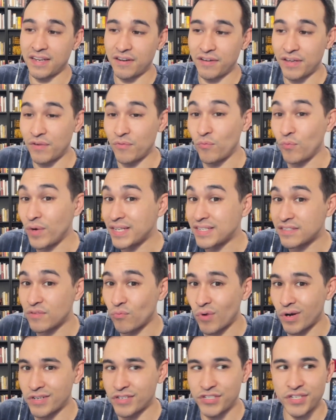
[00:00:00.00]
it wins the
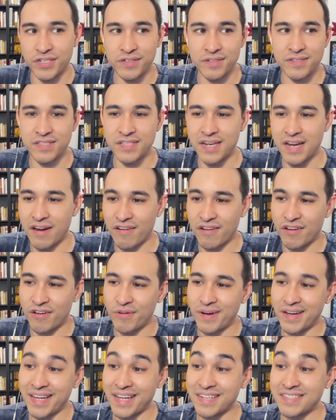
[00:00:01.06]
one shield
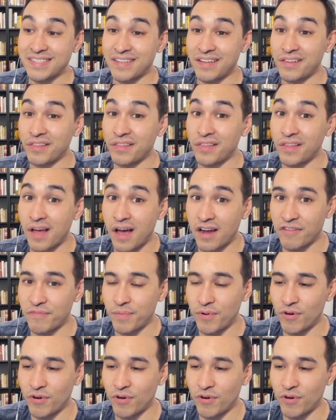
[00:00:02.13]
scenario against a lot of